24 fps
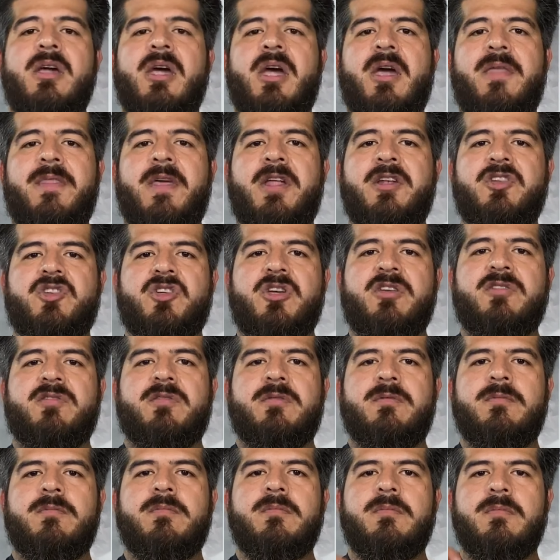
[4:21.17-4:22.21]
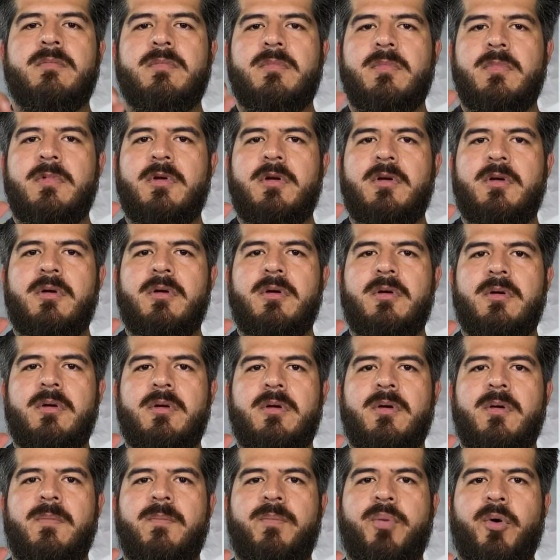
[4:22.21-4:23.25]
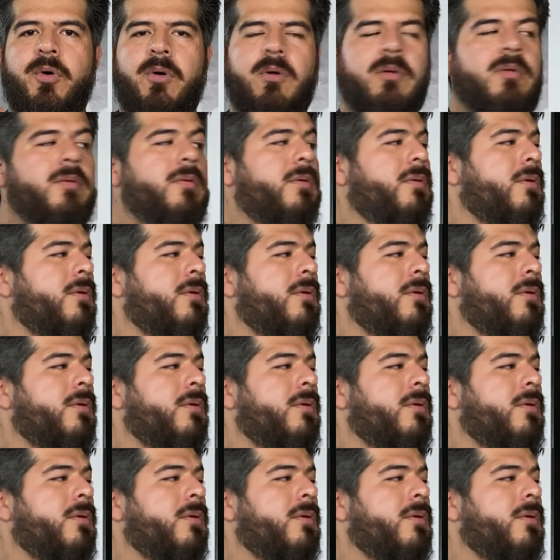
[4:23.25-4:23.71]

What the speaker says: and then just pull.